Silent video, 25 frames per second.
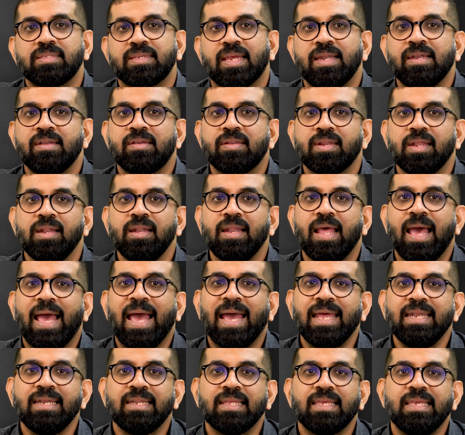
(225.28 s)
central
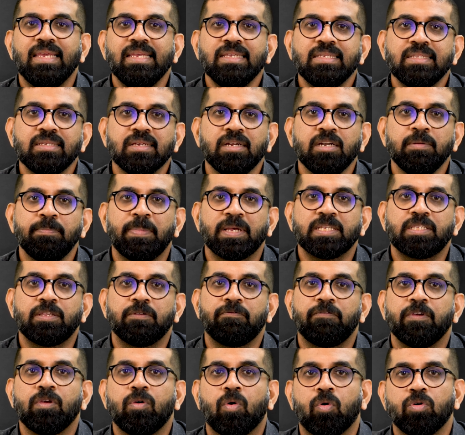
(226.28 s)
and eastern
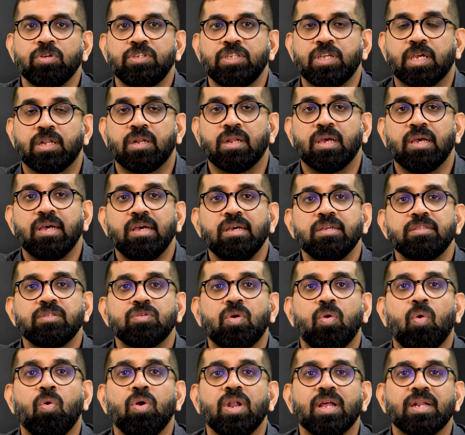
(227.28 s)
Pacific Ocean is
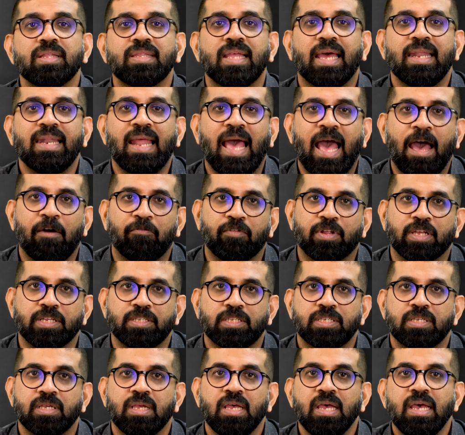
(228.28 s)
cooler than
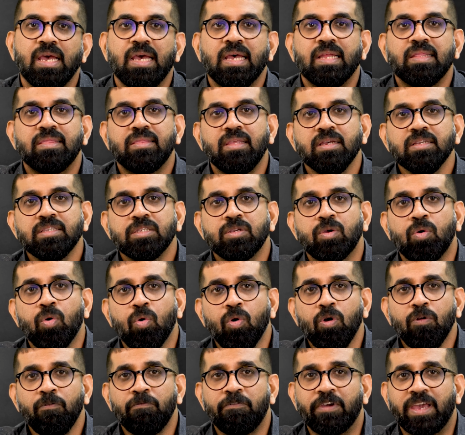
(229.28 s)
average. This
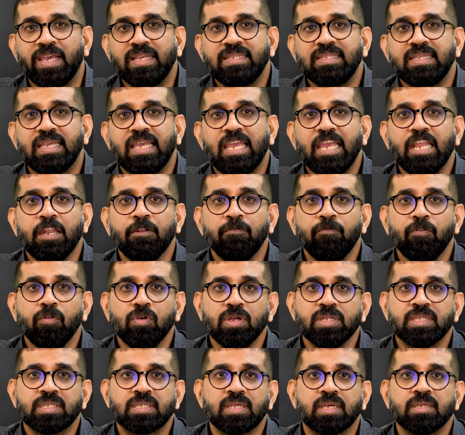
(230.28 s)
cool phase
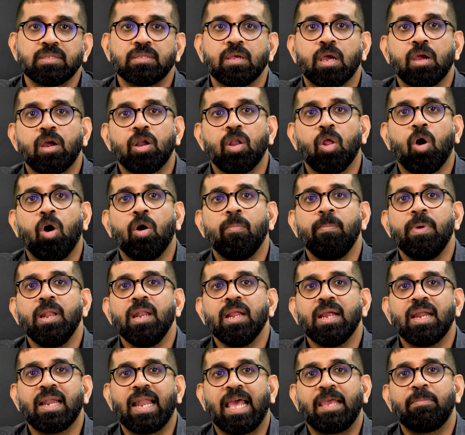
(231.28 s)
influences
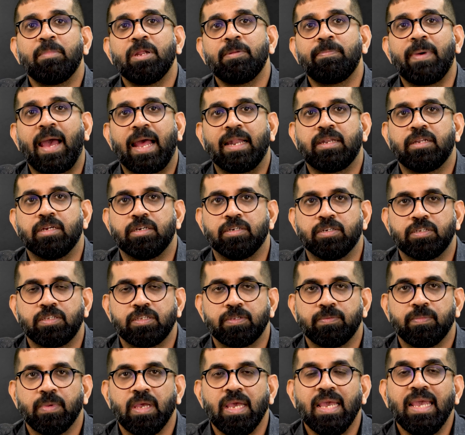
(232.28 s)
global climate
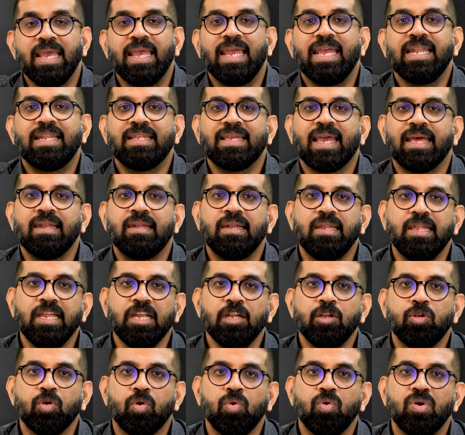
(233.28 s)
patterns. It can
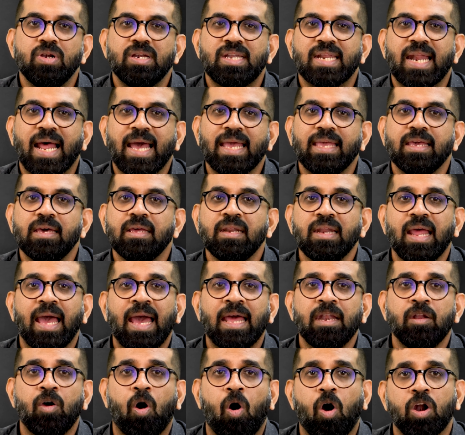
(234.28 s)
lead to drier
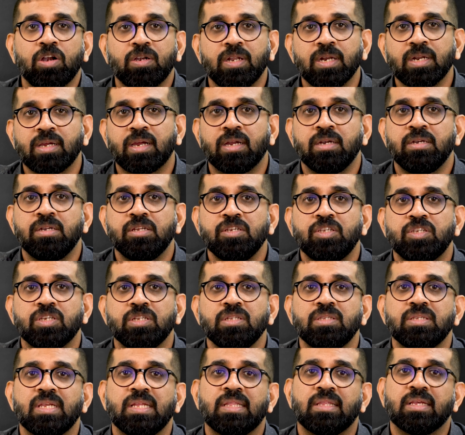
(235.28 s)
and hotter
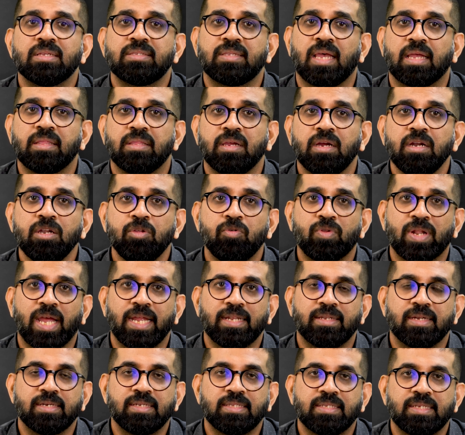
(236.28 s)
conditions in the southern
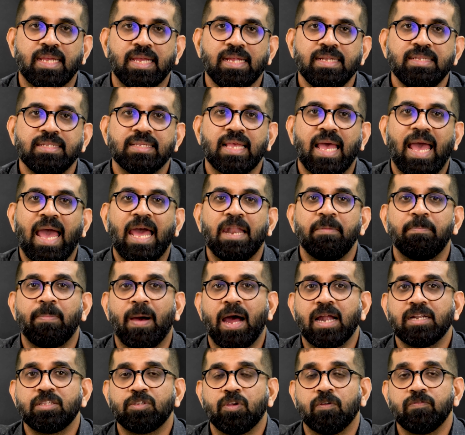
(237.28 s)
United States and
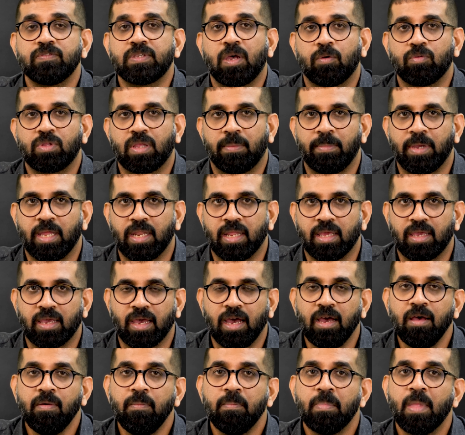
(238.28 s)
parts of South
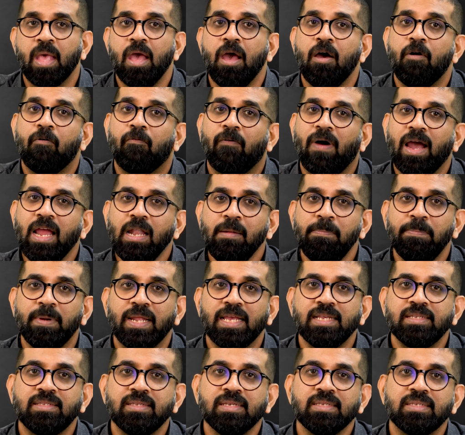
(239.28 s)
America, while
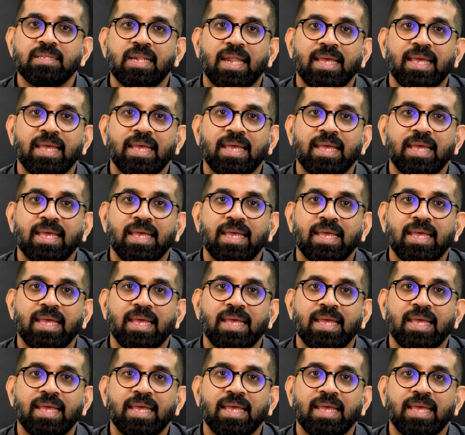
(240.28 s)
places